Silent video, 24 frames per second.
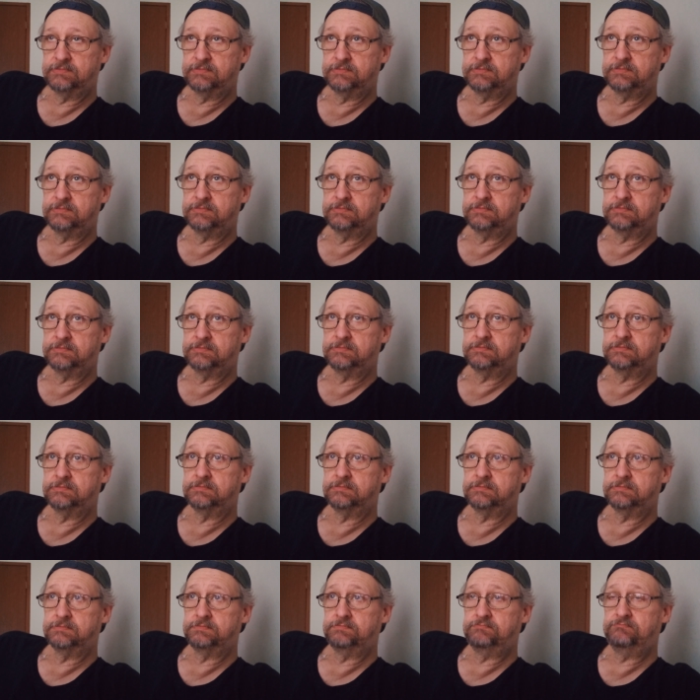
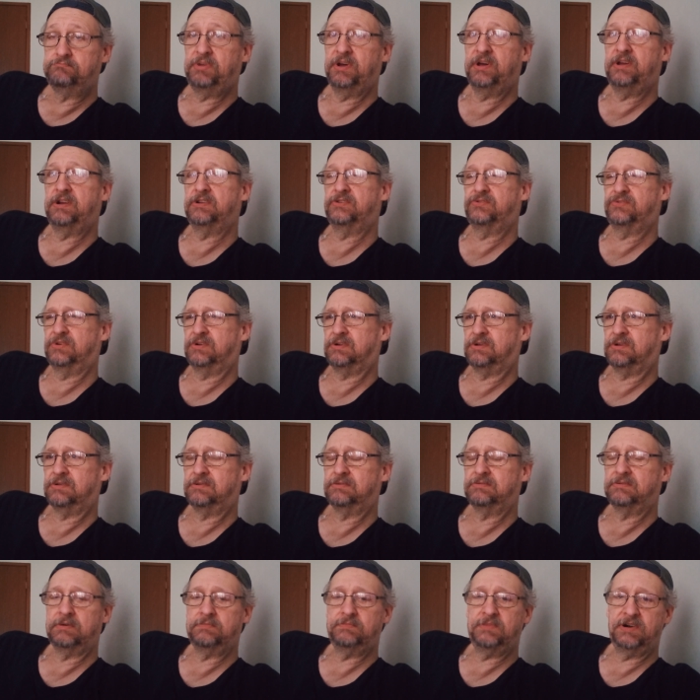Benadryl, among other
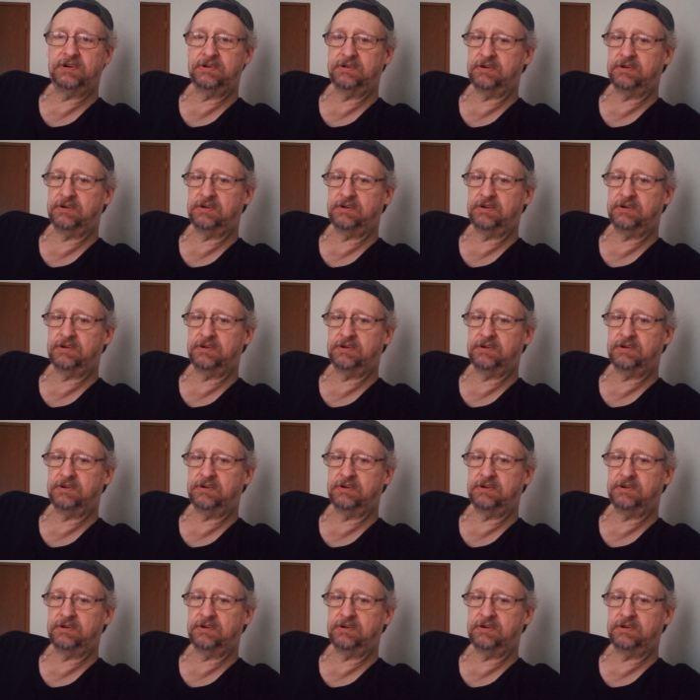things.